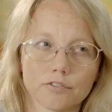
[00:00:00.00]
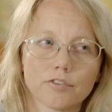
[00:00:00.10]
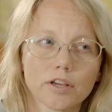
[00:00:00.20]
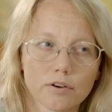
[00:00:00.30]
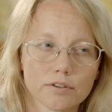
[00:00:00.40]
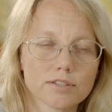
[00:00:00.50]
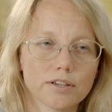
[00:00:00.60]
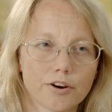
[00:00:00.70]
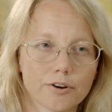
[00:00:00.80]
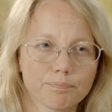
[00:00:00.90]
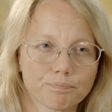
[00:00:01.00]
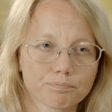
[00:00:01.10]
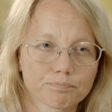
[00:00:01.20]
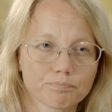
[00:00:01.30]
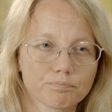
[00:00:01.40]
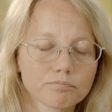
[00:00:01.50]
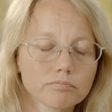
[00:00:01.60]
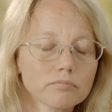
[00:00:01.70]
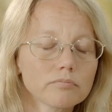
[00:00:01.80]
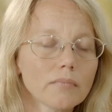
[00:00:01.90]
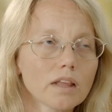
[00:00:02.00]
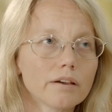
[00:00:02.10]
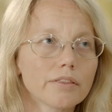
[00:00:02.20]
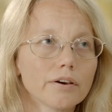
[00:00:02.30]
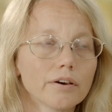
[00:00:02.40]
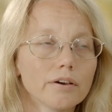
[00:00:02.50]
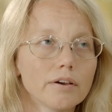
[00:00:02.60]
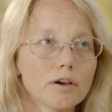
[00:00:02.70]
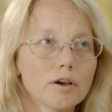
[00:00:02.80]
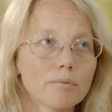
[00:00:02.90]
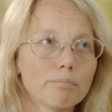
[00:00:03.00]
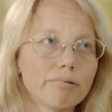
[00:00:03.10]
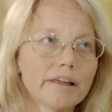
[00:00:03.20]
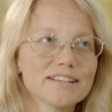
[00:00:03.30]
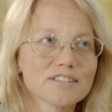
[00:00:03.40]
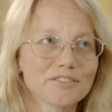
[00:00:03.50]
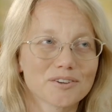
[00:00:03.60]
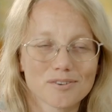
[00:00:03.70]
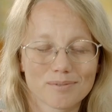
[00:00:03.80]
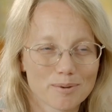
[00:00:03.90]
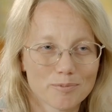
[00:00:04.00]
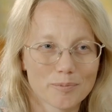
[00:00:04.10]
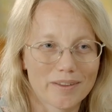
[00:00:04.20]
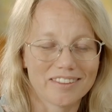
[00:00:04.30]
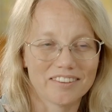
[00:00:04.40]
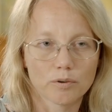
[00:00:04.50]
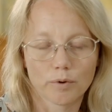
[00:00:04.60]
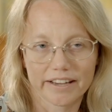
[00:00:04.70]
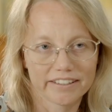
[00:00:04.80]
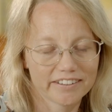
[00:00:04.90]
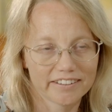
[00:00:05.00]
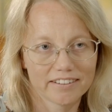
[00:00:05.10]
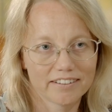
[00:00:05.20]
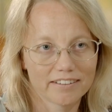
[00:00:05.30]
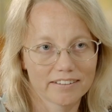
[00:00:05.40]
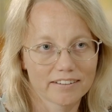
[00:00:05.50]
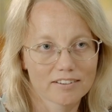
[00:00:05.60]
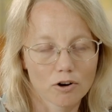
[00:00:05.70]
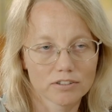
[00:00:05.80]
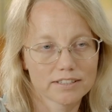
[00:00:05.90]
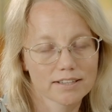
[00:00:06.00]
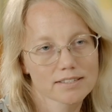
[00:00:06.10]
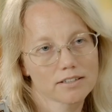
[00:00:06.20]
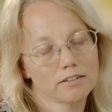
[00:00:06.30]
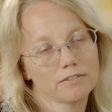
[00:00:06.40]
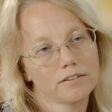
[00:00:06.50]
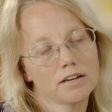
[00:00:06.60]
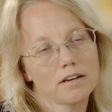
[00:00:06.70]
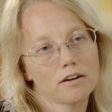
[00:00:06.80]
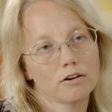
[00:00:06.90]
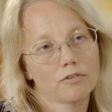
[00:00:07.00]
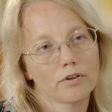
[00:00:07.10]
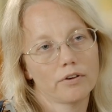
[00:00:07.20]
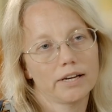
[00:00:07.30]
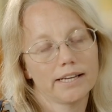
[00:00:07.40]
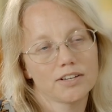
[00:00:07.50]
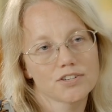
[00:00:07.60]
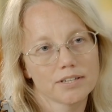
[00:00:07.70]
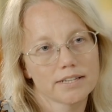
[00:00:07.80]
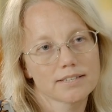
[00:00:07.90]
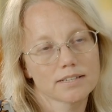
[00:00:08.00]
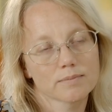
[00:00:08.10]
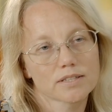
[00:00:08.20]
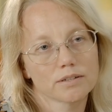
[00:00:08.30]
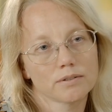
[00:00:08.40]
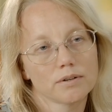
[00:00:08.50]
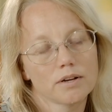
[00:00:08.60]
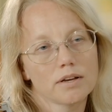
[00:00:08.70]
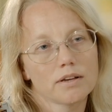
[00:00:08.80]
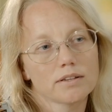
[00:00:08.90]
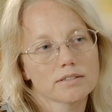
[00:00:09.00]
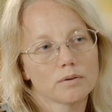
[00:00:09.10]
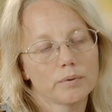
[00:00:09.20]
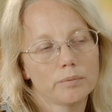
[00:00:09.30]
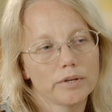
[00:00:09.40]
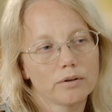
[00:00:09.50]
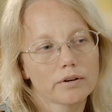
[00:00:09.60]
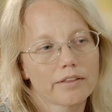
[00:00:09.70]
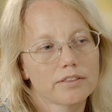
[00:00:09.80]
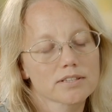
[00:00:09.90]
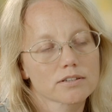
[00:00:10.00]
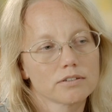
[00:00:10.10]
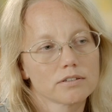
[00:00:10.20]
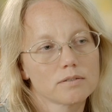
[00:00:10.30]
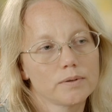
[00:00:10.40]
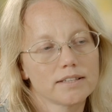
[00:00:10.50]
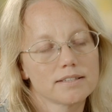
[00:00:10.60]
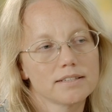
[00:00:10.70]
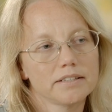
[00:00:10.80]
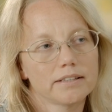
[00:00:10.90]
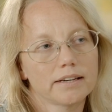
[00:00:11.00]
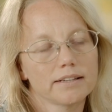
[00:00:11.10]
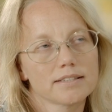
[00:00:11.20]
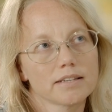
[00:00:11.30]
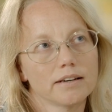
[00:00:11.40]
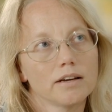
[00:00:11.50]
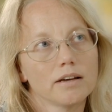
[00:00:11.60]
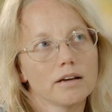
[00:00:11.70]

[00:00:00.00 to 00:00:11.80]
of reconsider the place of the Qumran movement in the wider uh, context of of early Judaism. So so when we look at the scrolls, we can see that it's a